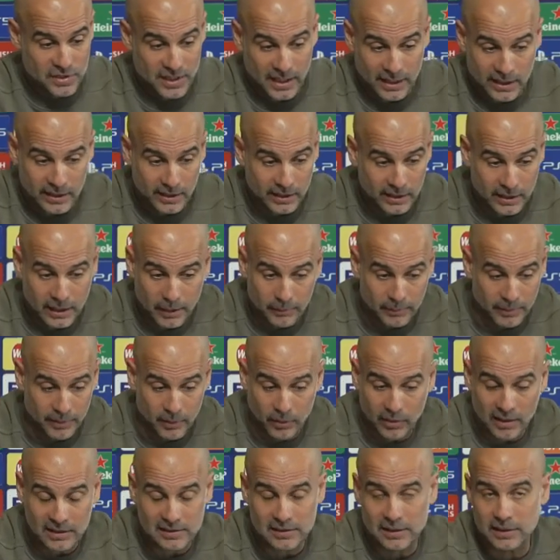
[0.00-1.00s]
When
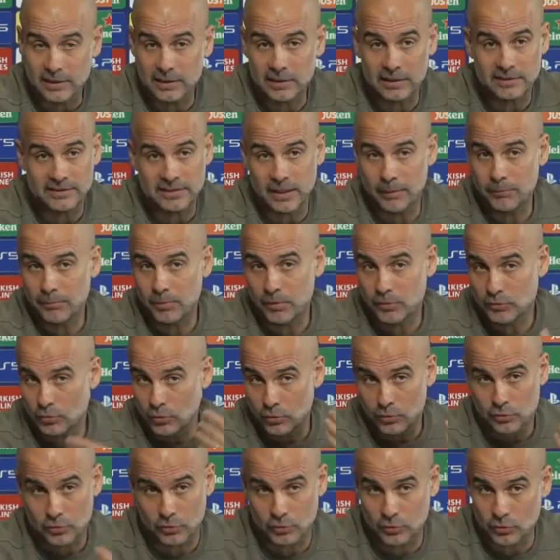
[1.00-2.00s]
Milan won with
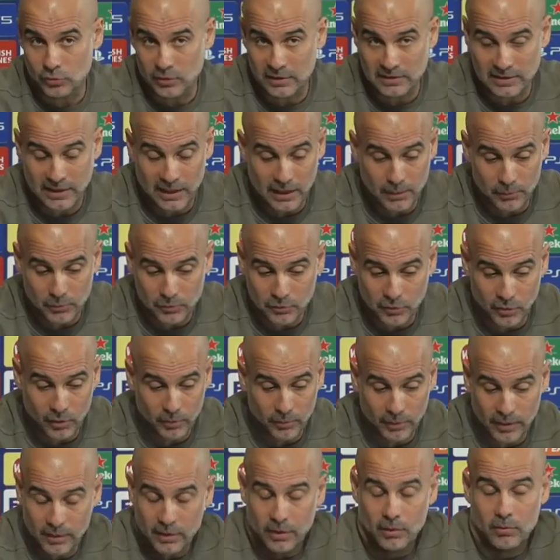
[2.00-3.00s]
Sacchi, a
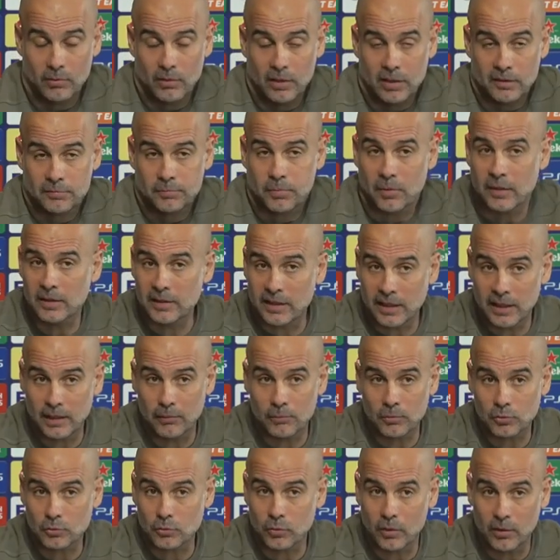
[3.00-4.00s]
Capello, we
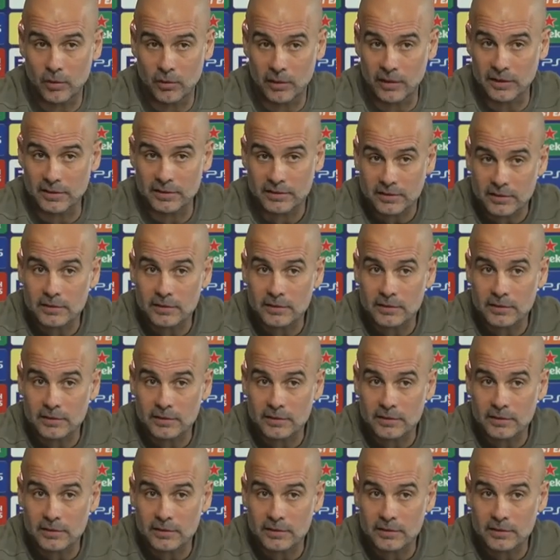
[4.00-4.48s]
won with